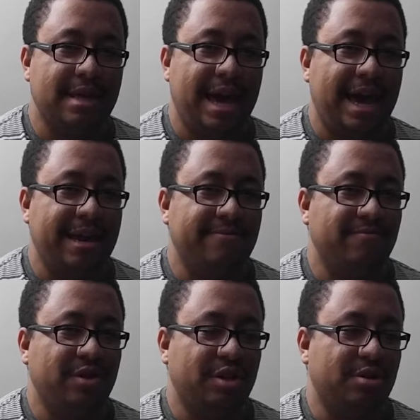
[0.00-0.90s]
that,
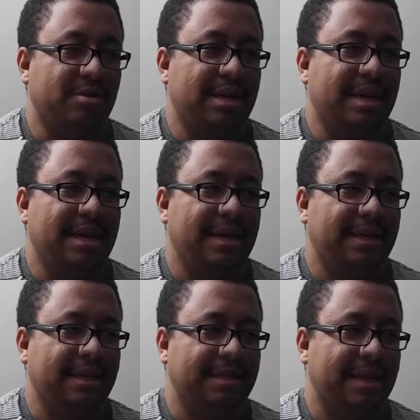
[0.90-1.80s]

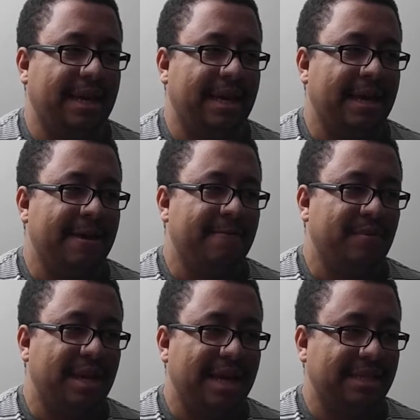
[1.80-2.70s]
it's like,
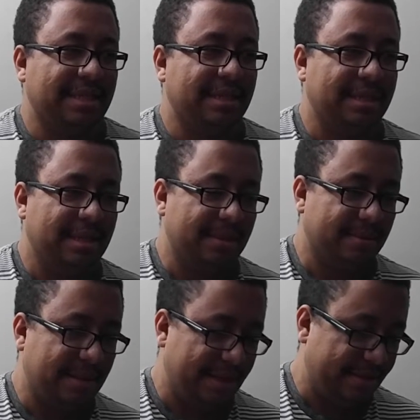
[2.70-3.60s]
yes,
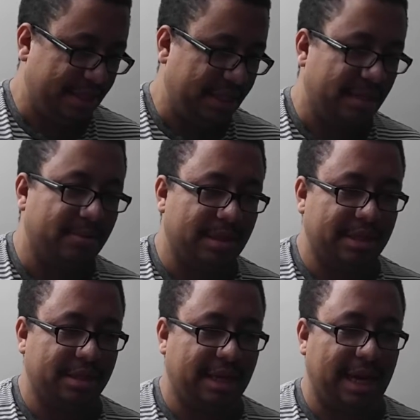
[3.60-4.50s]
she did
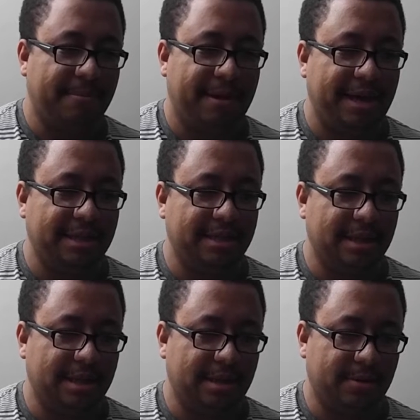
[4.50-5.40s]
release her
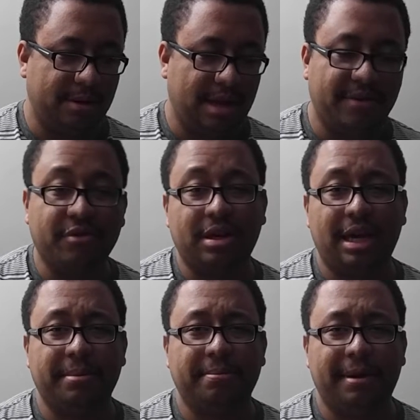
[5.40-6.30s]
campaign or a lot of her
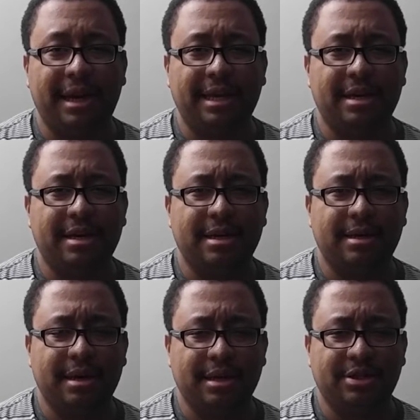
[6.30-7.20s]
campaign
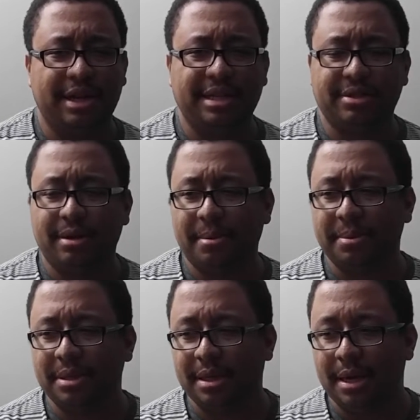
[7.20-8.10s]

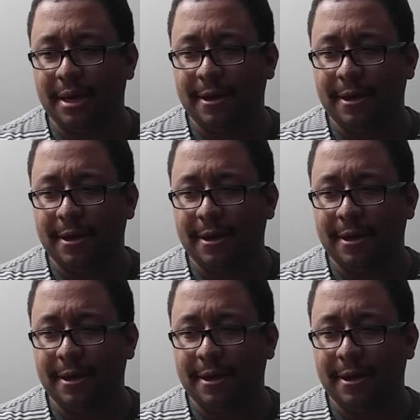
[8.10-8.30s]
transcripts,